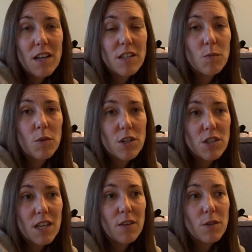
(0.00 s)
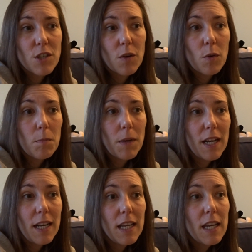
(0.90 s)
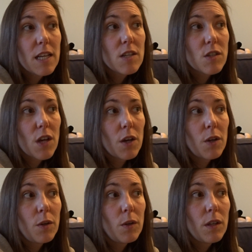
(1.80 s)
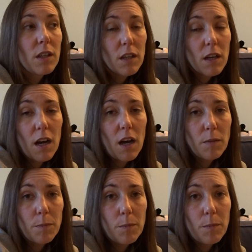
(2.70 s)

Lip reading: I don't want to just kill the channel completely, so I'll